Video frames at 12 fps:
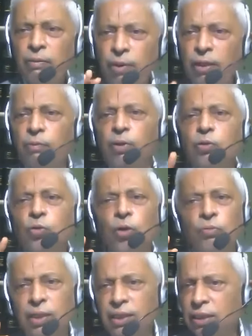by virtue
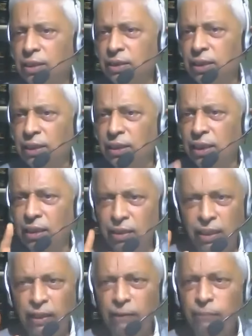of Section
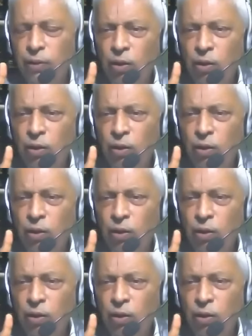16(3).